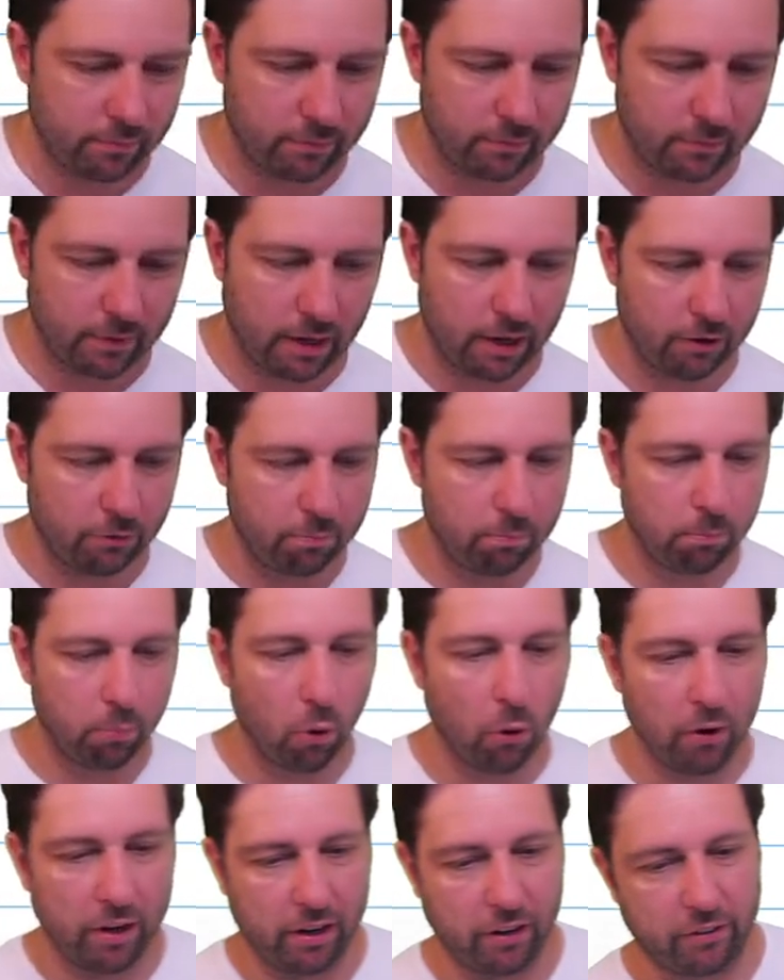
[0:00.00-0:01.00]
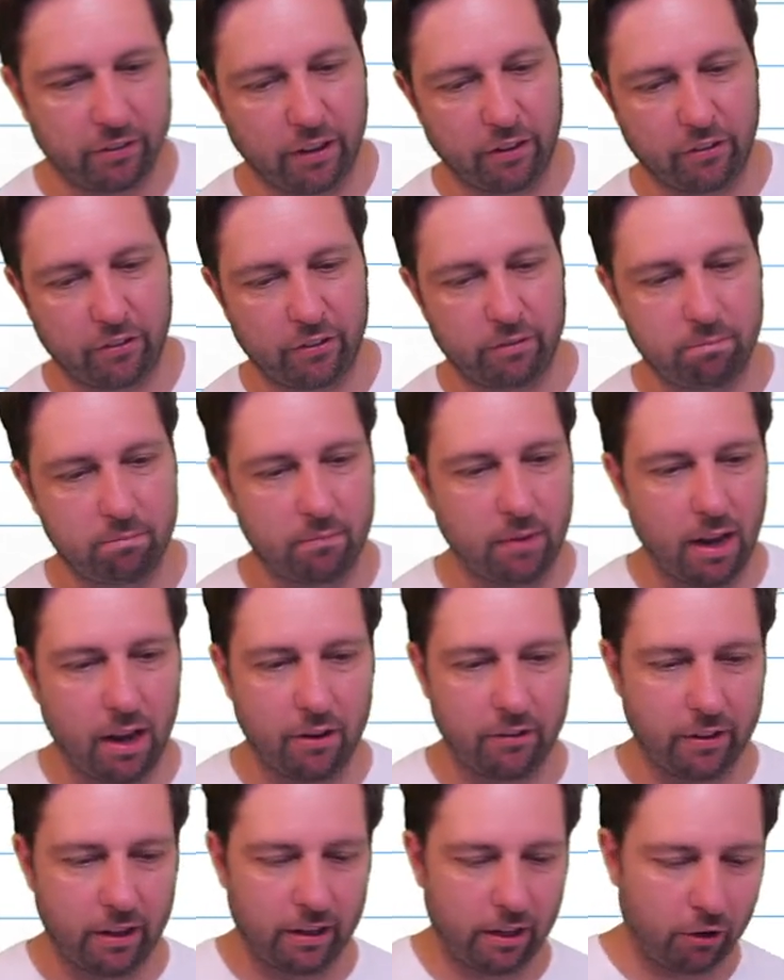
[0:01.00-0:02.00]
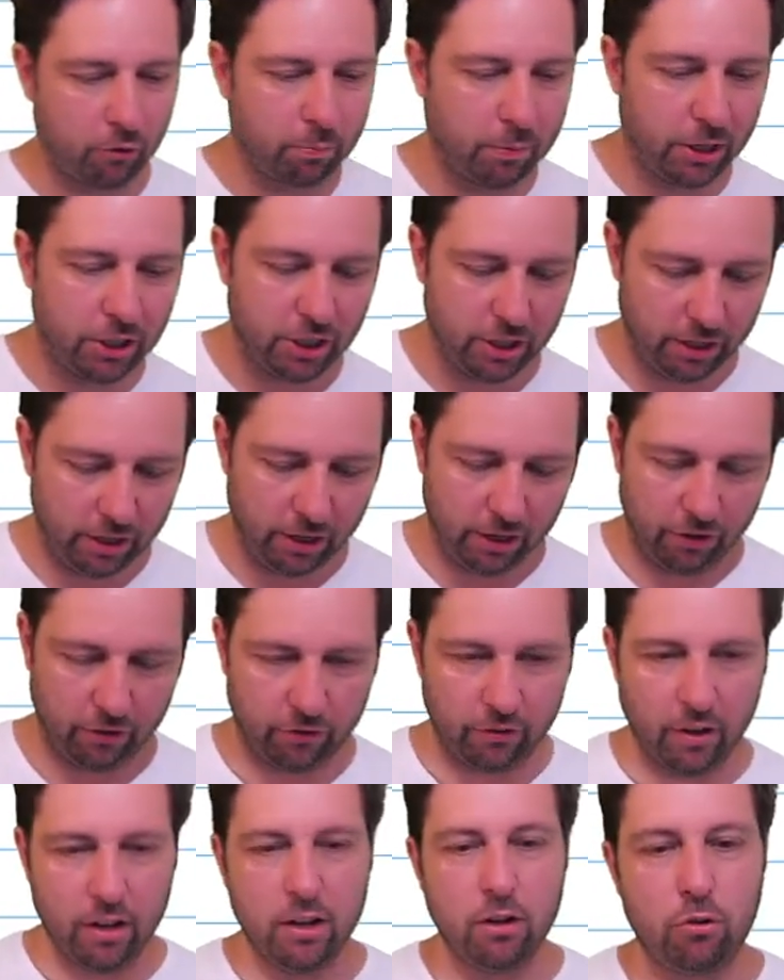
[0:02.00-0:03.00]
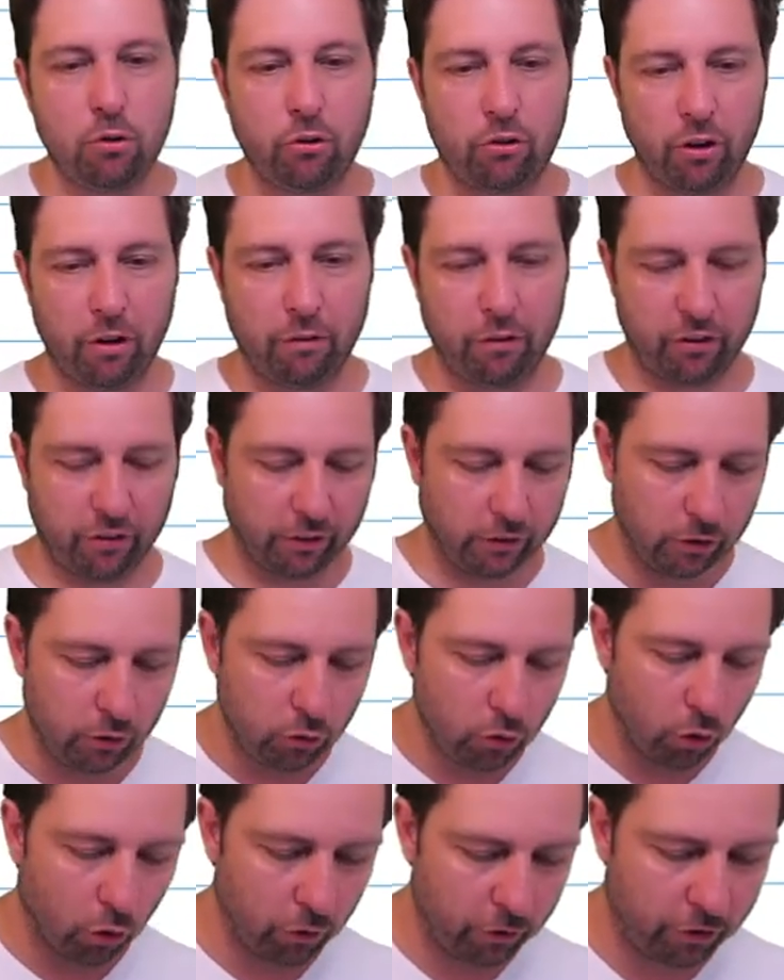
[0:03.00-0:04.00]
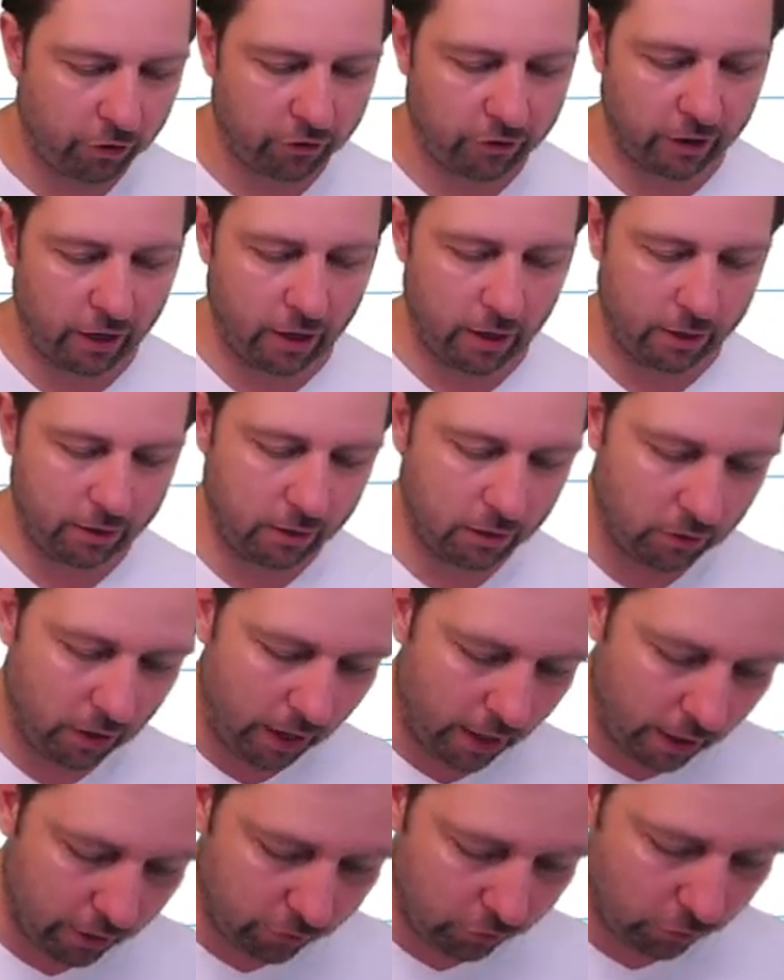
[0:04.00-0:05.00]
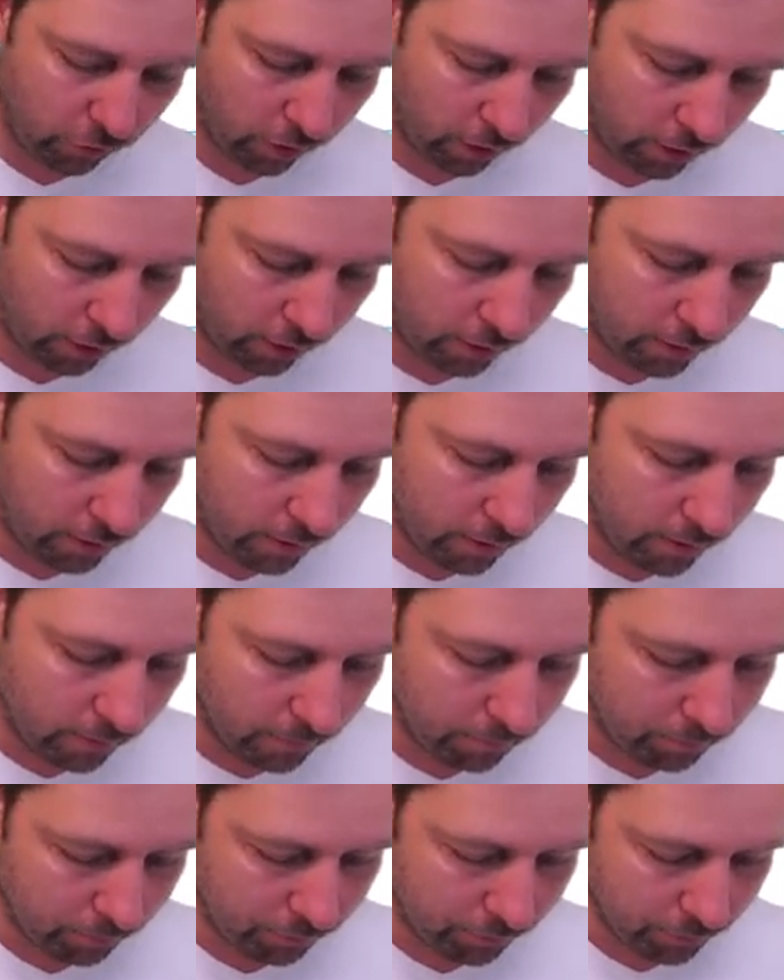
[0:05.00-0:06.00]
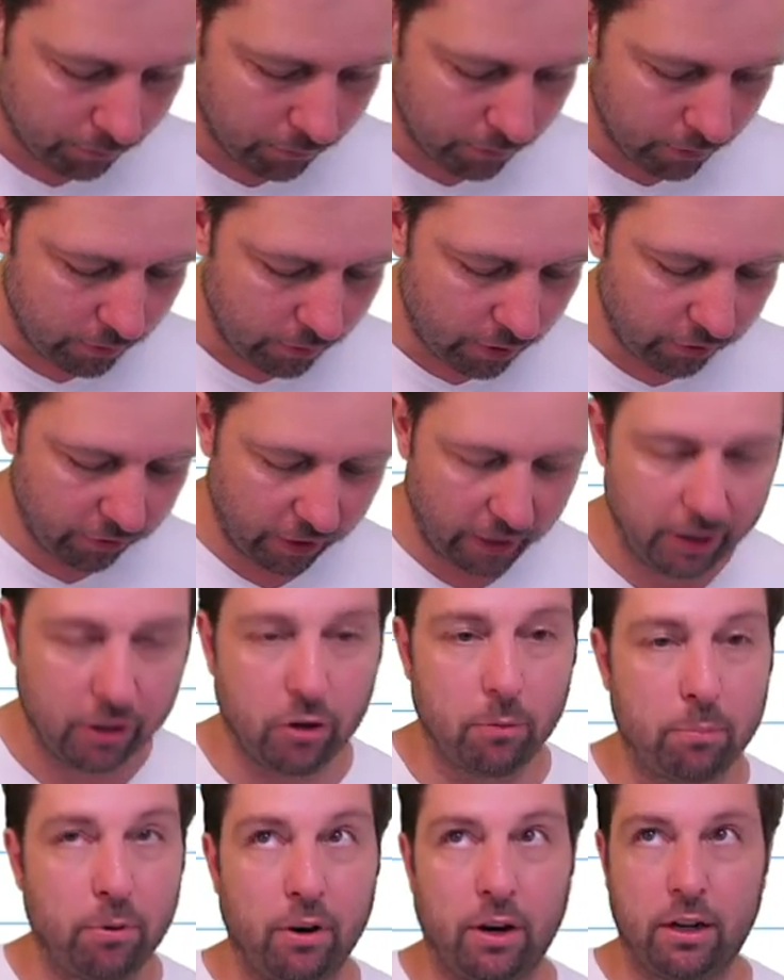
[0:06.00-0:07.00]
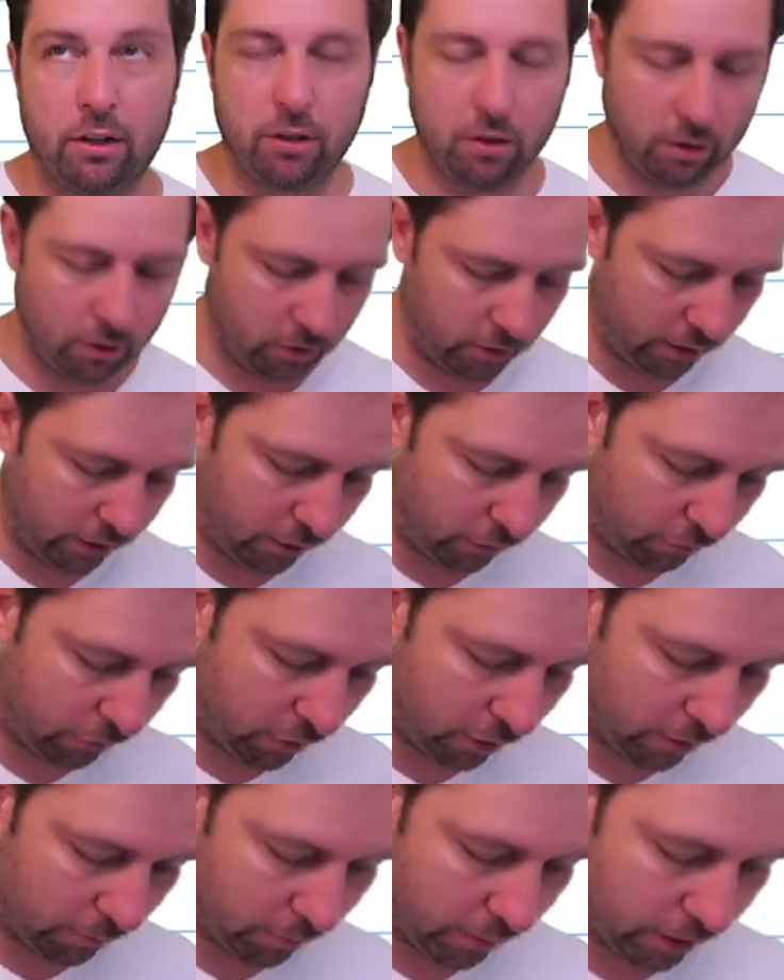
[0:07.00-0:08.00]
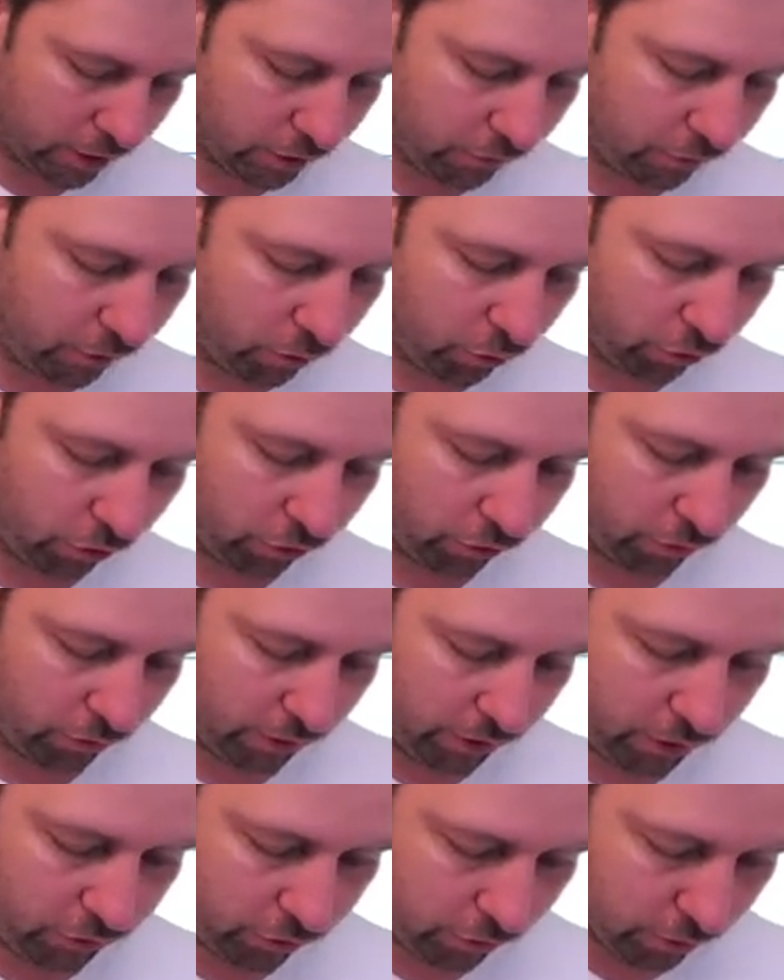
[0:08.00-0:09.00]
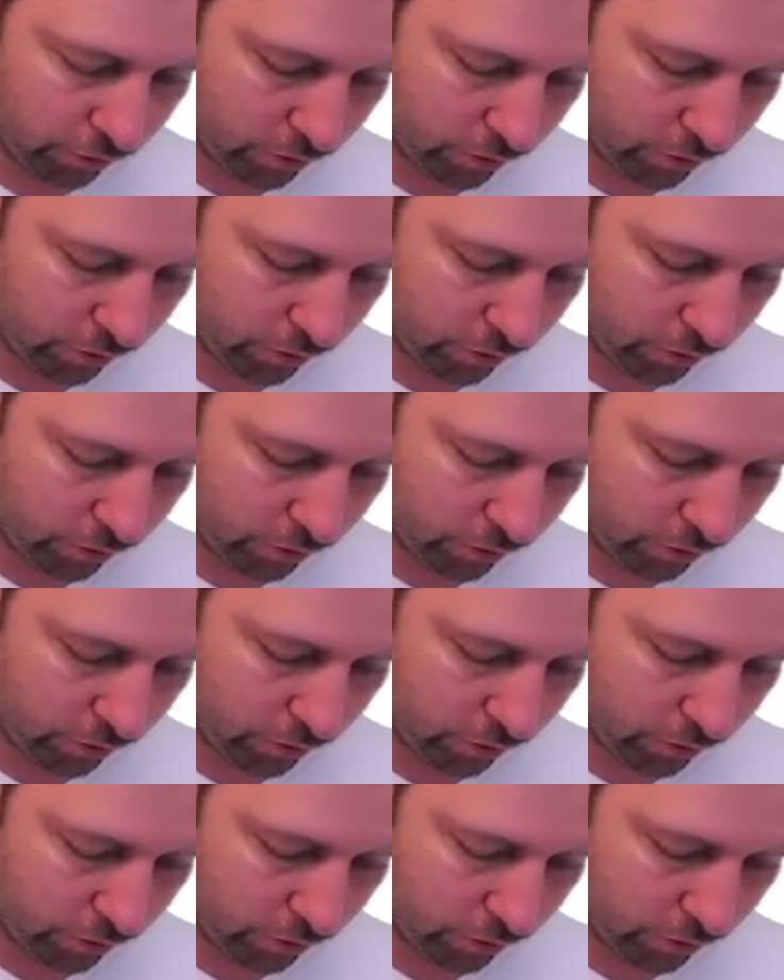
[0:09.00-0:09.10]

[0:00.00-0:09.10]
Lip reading: as boring as that expression is, to serve as a North Star. You know, as you are designing a product, you know, and you've got a bunch of user stories